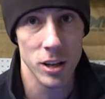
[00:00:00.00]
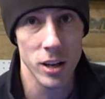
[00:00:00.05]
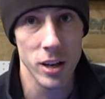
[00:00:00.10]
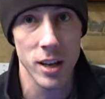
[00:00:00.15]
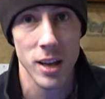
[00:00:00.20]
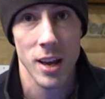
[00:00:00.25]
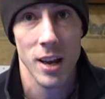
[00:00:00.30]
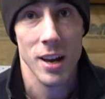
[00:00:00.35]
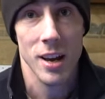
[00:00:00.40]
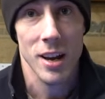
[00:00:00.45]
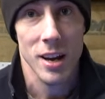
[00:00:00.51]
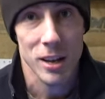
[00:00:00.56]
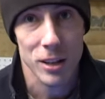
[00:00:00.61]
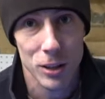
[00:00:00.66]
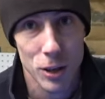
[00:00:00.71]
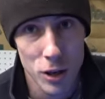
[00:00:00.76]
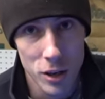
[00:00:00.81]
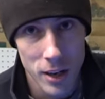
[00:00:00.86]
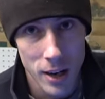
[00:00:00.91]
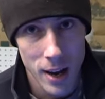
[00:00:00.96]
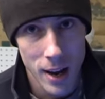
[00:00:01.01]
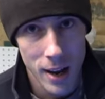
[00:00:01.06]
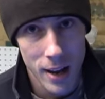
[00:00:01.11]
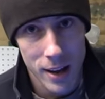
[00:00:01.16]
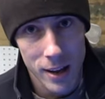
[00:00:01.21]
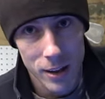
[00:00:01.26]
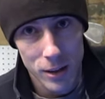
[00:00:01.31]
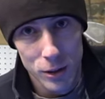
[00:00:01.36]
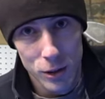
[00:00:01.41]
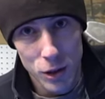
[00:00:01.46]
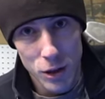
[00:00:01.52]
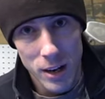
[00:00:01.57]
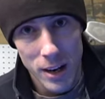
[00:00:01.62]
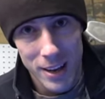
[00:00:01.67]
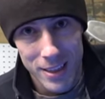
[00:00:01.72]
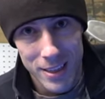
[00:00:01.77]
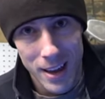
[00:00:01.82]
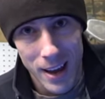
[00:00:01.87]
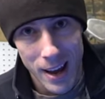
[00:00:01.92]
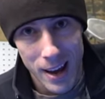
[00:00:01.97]
look, look at, look
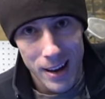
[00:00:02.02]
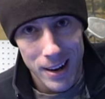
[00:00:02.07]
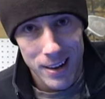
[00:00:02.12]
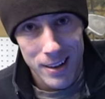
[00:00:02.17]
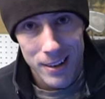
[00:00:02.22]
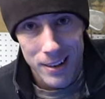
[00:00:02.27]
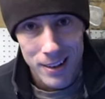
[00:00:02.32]
at that.